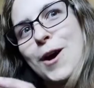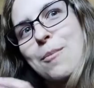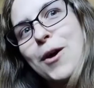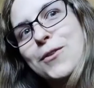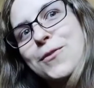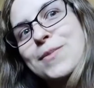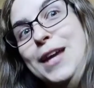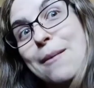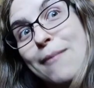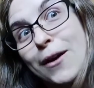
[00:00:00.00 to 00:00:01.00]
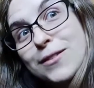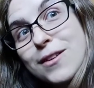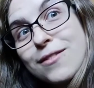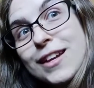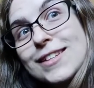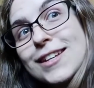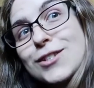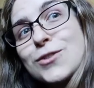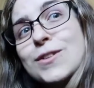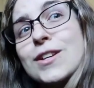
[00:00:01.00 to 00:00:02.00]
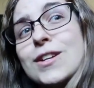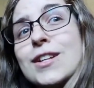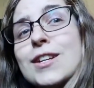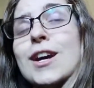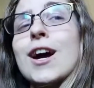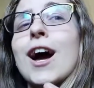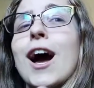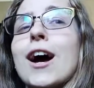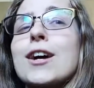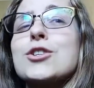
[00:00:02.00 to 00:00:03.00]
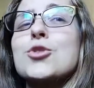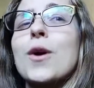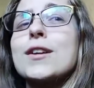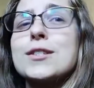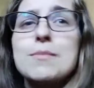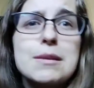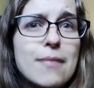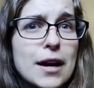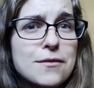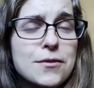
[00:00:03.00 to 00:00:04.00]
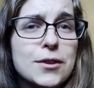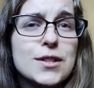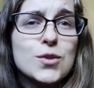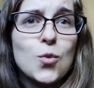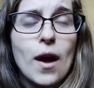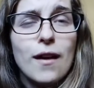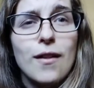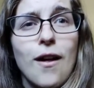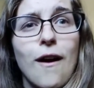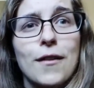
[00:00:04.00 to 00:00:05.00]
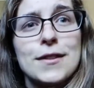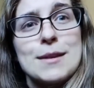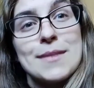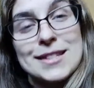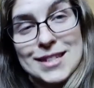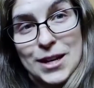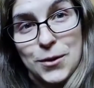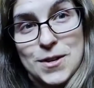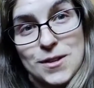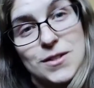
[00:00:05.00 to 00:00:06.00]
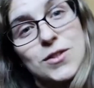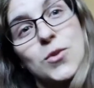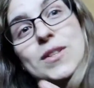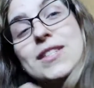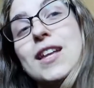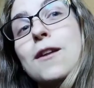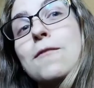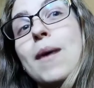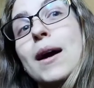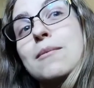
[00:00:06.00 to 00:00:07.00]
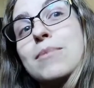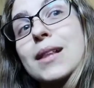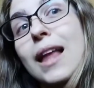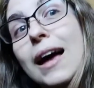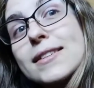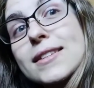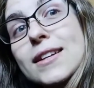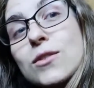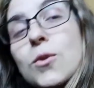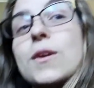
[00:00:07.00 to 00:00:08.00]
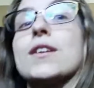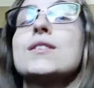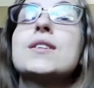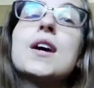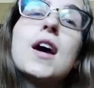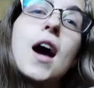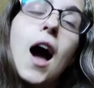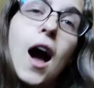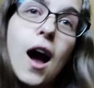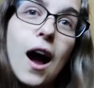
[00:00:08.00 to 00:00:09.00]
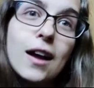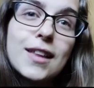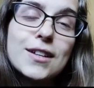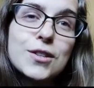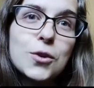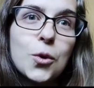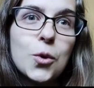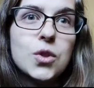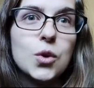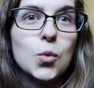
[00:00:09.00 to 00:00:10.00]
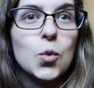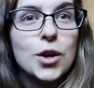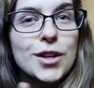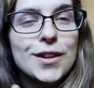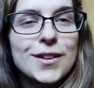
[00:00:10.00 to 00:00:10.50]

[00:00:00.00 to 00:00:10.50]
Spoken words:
Apart from the amount of things that you need, try to be mindful as well on the materials. So instead of buying plastic toys, I like to go the wood